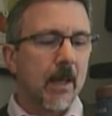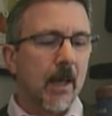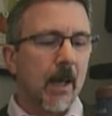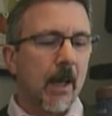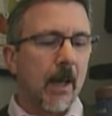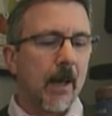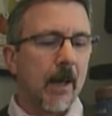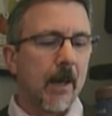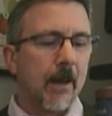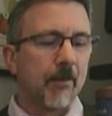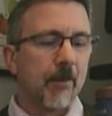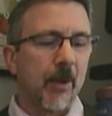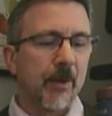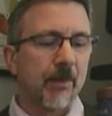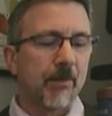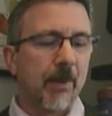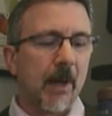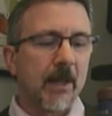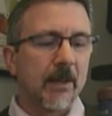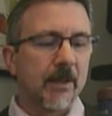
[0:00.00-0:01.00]
On the
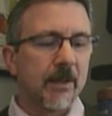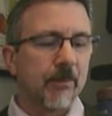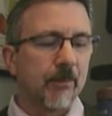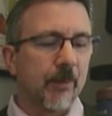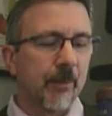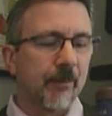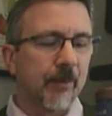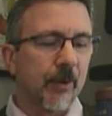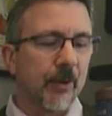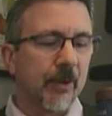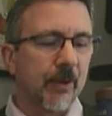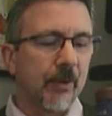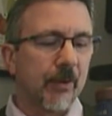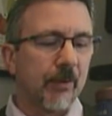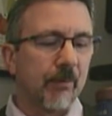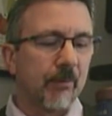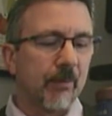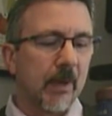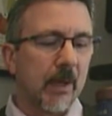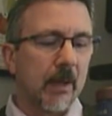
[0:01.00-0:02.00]
palate we've got
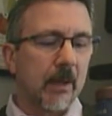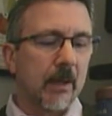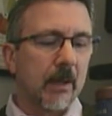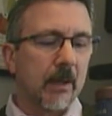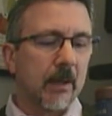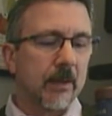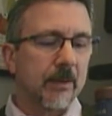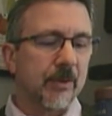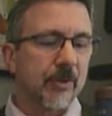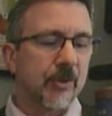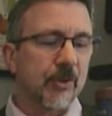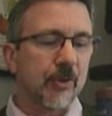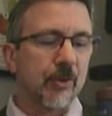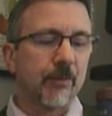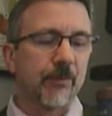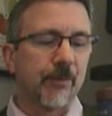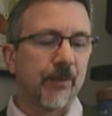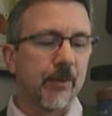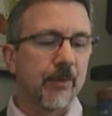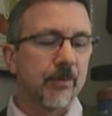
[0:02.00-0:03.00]
stewed
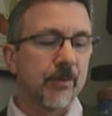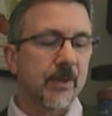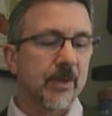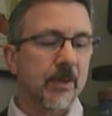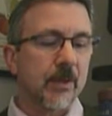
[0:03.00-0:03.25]
fruits,